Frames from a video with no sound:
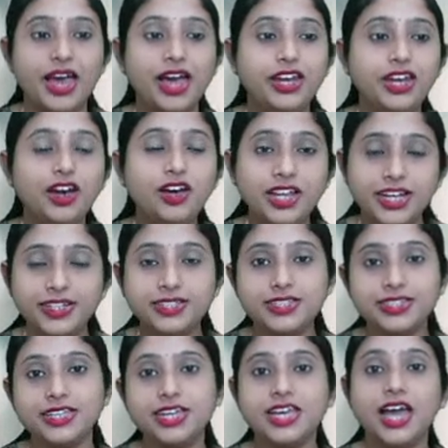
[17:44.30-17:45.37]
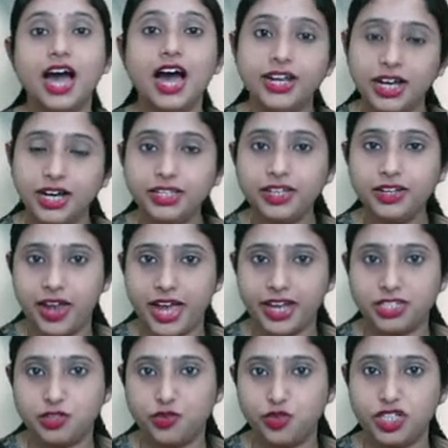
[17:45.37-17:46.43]
Now let's see another
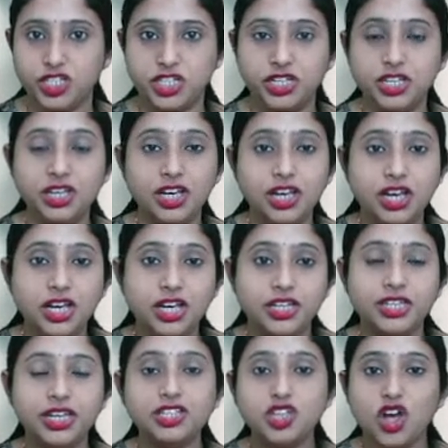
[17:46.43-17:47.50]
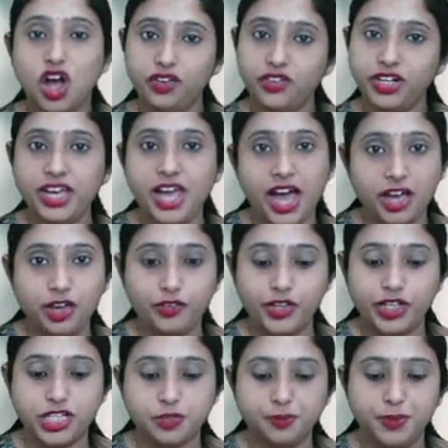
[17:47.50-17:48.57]
activity. This already I have
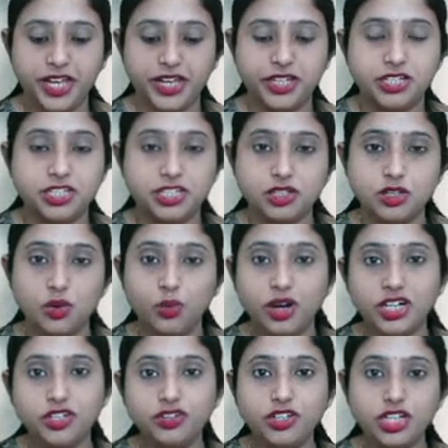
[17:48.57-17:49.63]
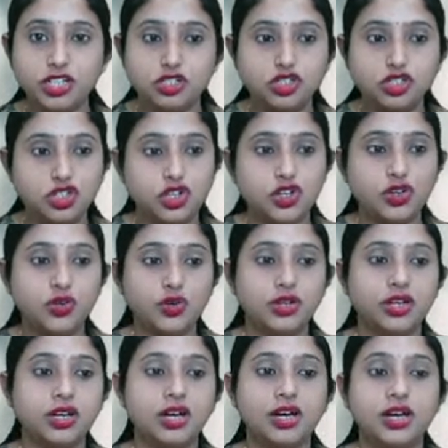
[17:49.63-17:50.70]
explained. So what you need to do?
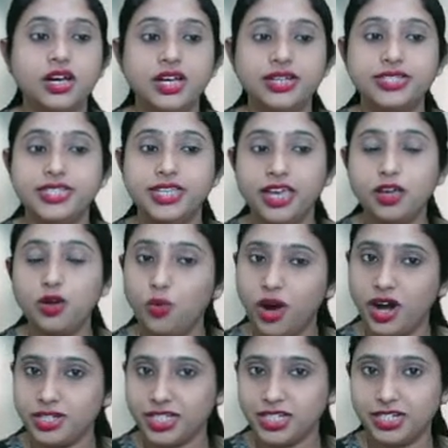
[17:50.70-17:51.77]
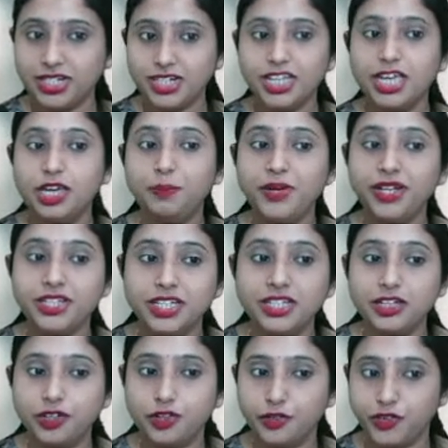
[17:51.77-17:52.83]
Take water, keep it in
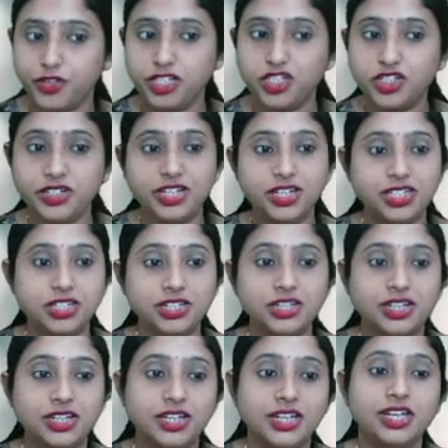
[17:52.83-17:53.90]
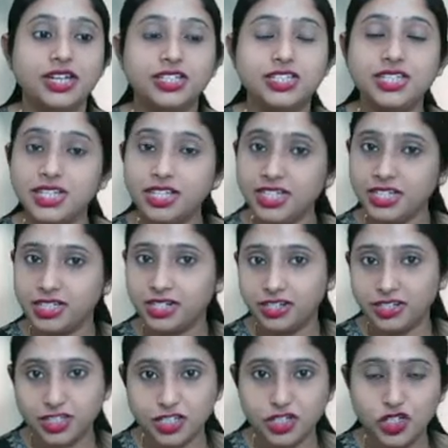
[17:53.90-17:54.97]
the refrigerator till it
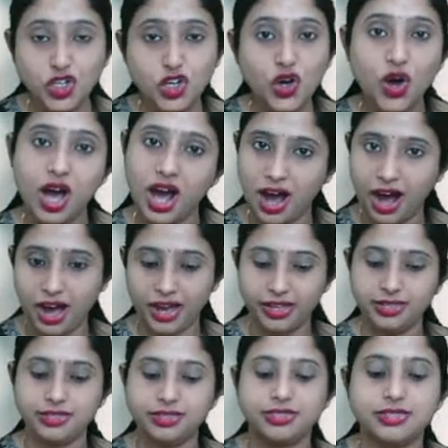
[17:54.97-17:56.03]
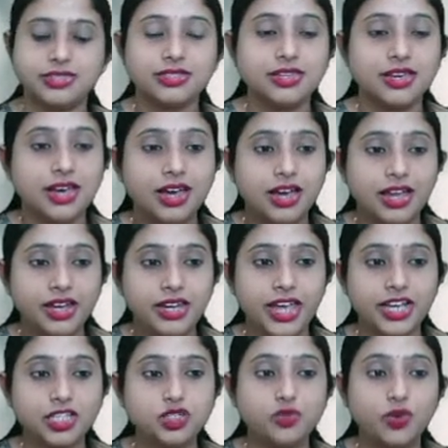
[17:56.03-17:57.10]
turns into ice.
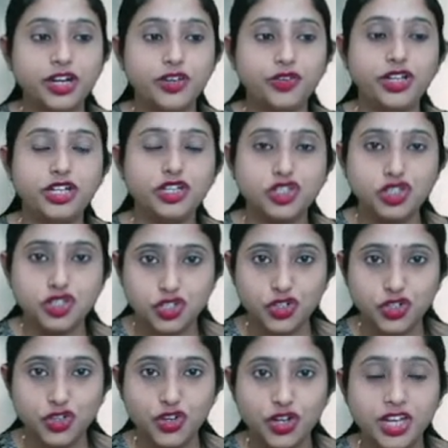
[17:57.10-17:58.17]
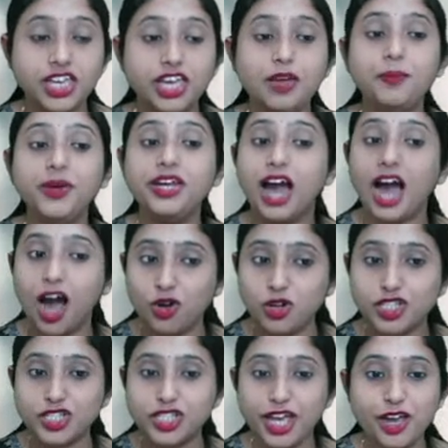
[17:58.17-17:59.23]
Next, what you need to do? Keep it
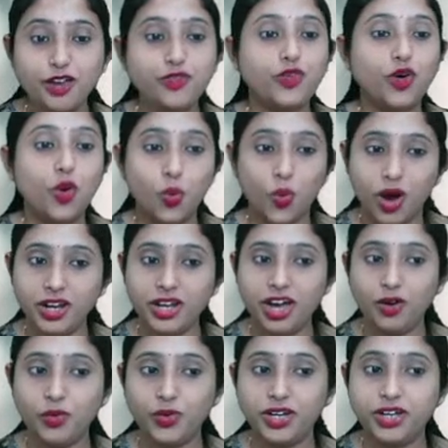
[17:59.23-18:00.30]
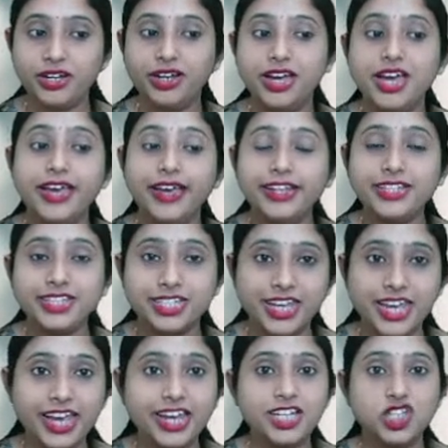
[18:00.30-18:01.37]
outside for 1 hour. Its
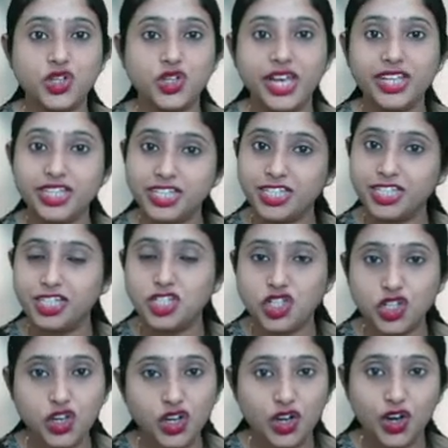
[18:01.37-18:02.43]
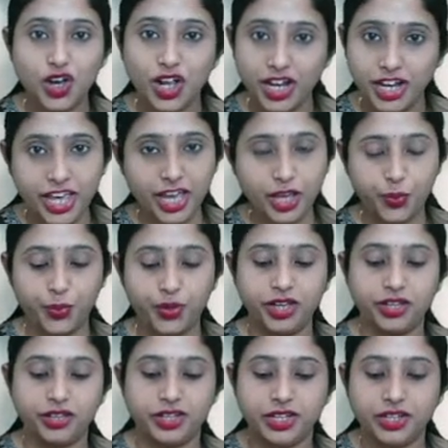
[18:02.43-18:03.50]
state changes into
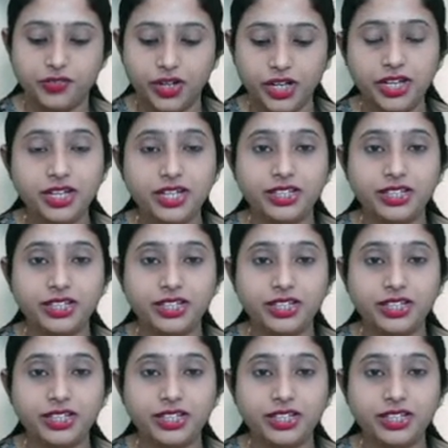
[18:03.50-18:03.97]
liquid, right?